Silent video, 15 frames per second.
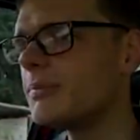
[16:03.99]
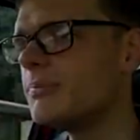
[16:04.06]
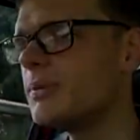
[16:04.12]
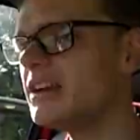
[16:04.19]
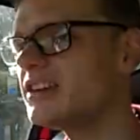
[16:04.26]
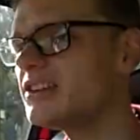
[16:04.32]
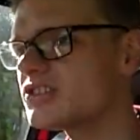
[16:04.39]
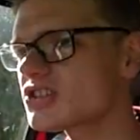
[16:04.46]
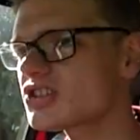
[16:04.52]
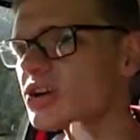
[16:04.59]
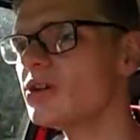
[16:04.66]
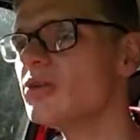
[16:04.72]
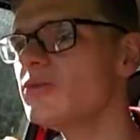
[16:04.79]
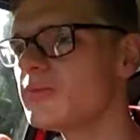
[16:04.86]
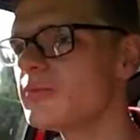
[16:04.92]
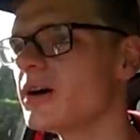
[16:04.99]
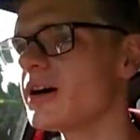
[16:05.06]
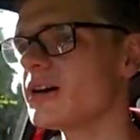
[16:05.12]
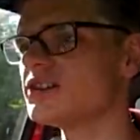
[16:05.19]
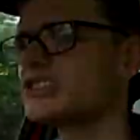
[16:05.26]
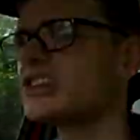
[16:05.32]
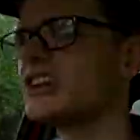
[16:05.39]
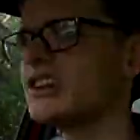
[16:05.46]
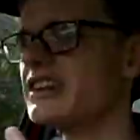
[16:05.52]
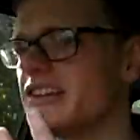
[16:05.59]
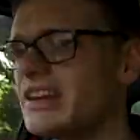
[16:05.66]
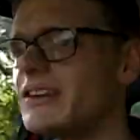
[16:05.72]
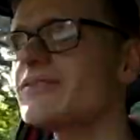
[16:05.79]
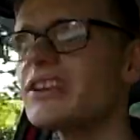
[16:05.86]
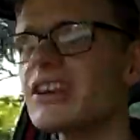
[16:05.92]
being too much,
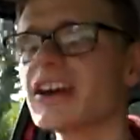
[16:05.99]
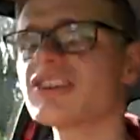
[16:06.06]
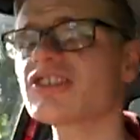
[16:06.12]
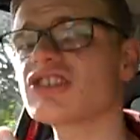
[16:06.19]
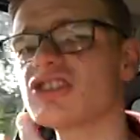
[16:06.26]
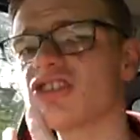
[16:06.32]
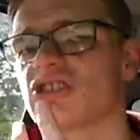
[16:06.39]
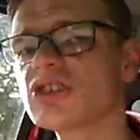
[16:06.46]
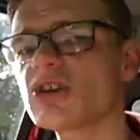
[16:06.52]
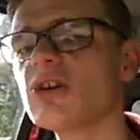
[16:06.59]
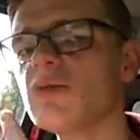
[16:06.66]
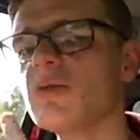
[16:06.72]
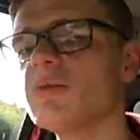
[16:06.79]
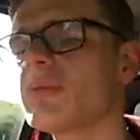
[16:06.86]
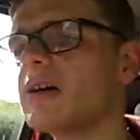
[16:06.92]
giving us too